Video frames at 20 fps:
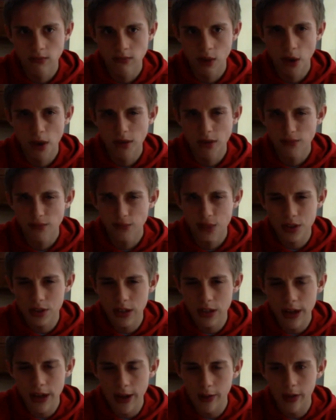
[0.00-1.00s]
I'm just
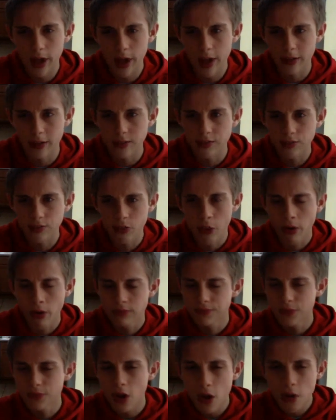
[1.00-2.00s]
saying that
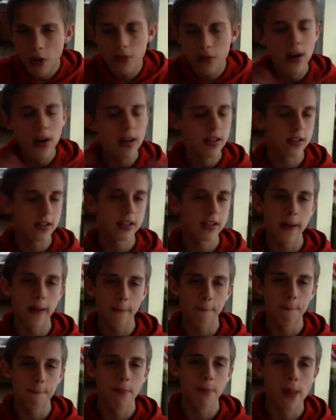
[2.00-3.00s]
all I'm trying to
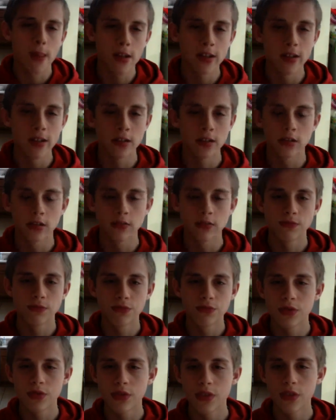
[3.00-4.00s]
say is
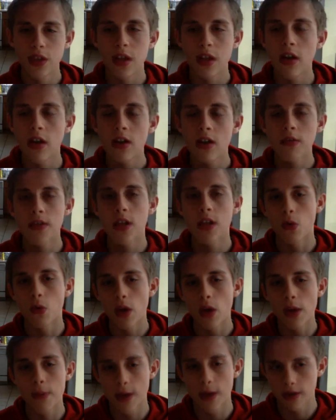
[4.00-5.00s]
they could have done a
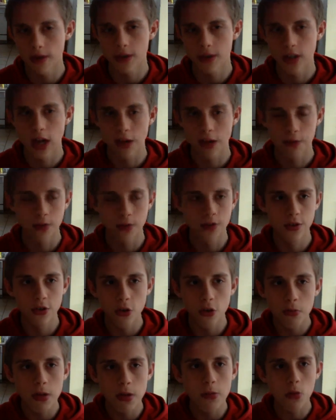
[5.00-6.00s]
way better job. There's
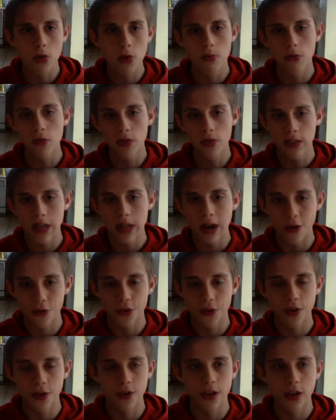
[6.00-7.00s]
so many more movies out
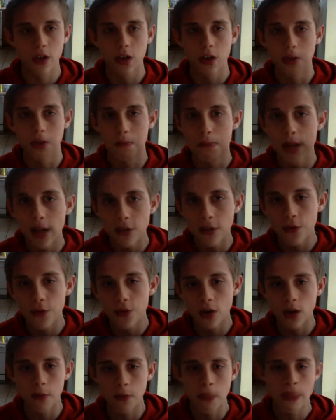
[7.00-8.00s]
there they could have picked
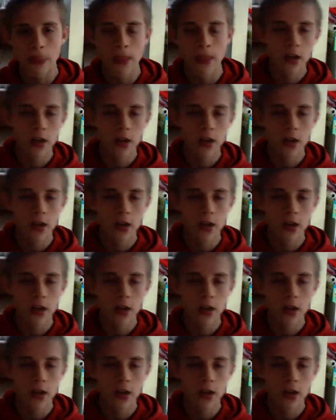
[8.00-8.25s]
from.